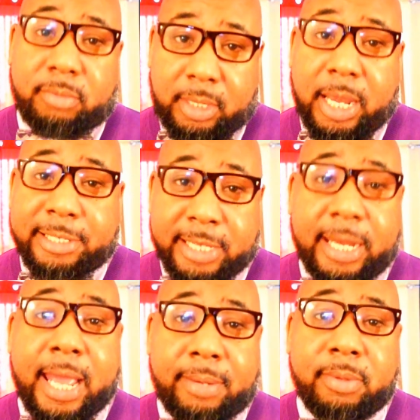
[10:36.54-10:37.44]
Can I
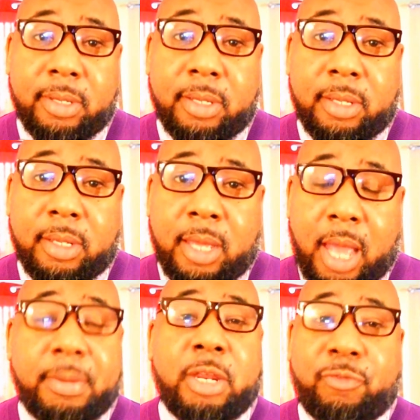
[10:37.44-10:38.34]
say that?
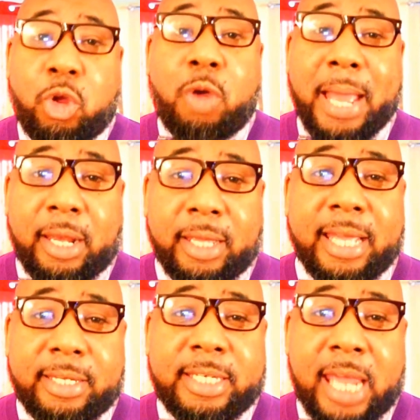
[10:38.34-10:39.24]
I mean, if you go back and look
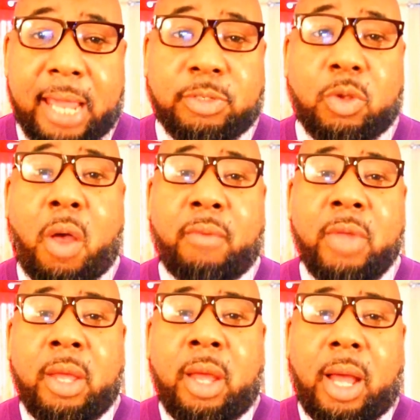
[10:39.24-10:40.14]
at the tapes of
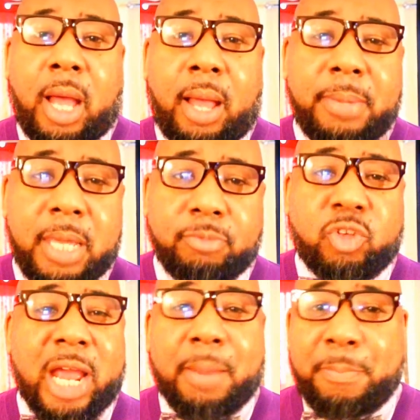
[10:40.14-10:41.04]
him
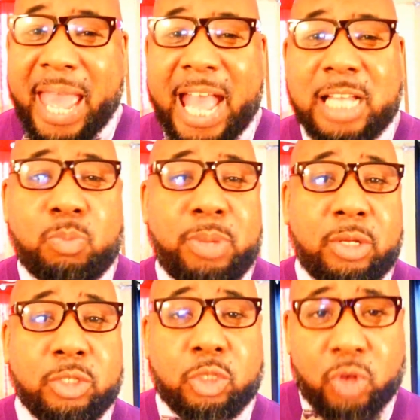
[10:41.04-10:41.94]
trying to pass
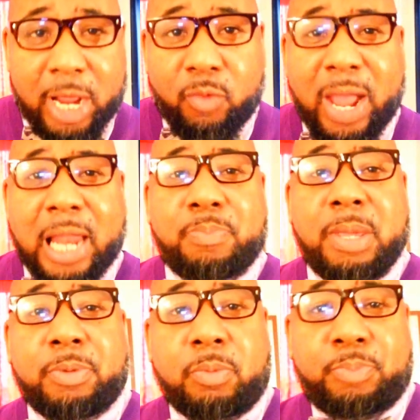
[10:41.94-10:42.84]
bills or trying to rally
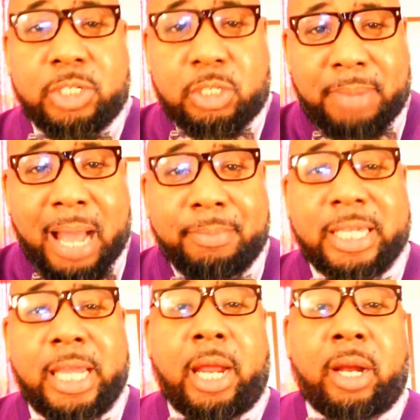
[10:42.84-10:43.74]
people to push
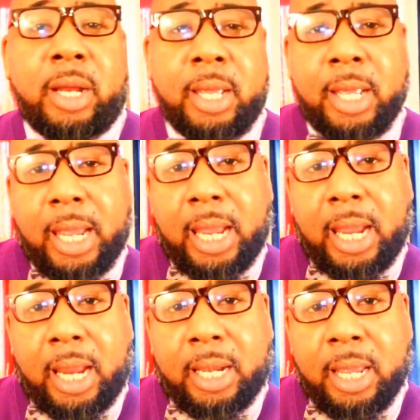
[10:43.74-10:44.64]
Obamacare
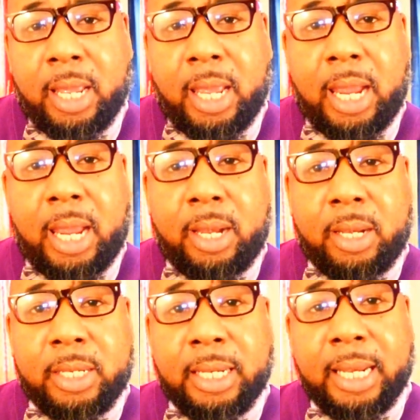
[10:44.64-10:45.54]

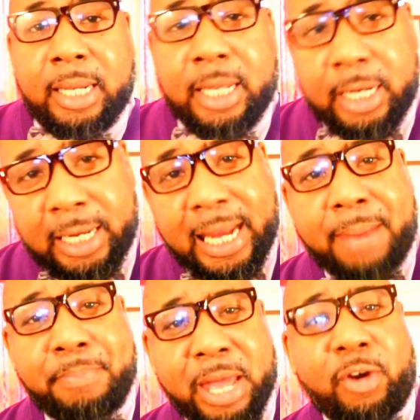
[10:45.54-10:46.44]
and the Lilly
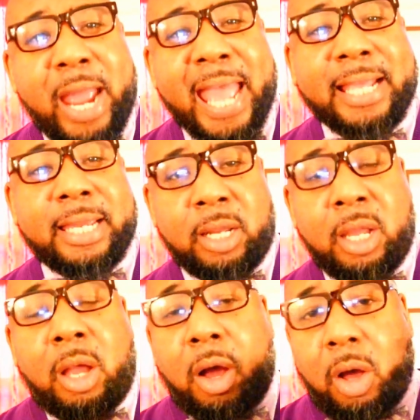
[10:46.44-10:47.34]
Ledbetter Act and
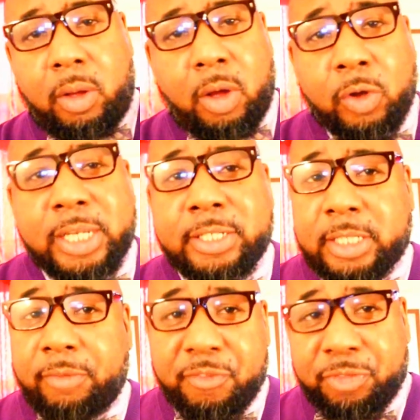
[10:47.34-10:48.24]
all these
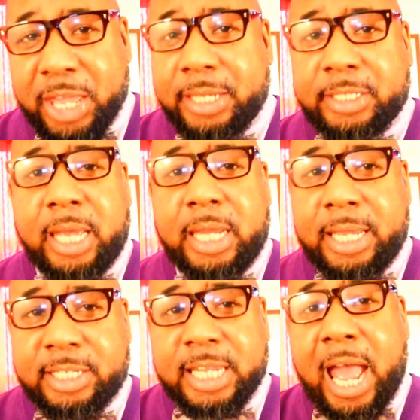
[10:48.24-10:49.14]
different things that
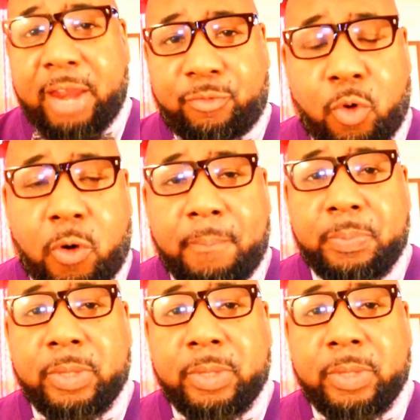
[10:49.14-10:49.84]
he signed for,